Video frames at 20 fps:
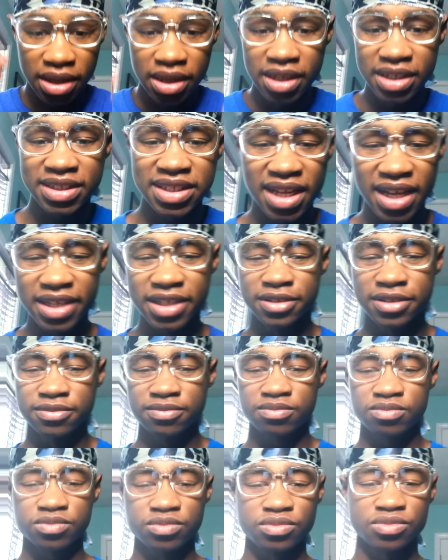It's like,
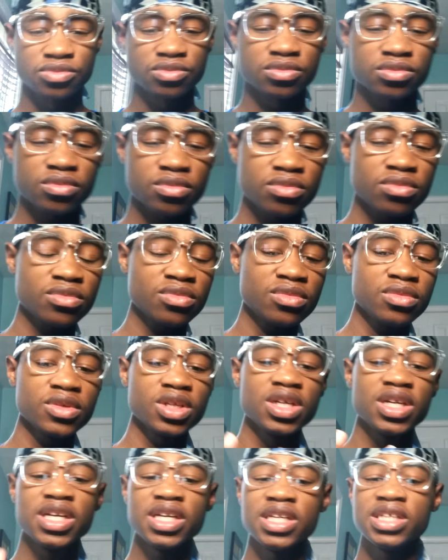
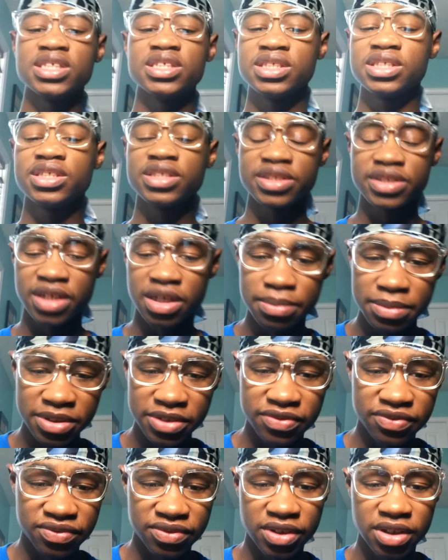it's dumb
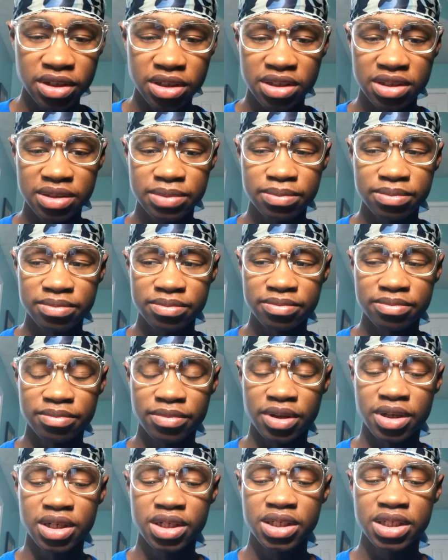as fuck,
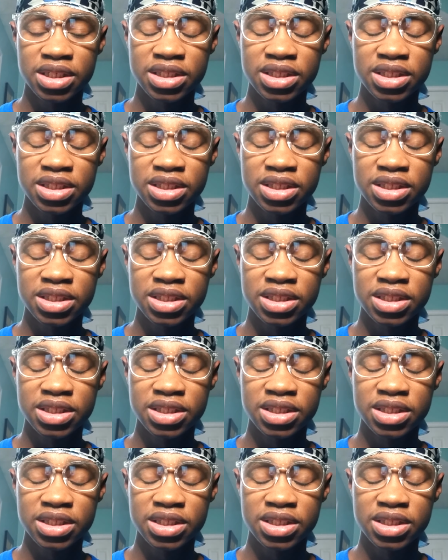bruh.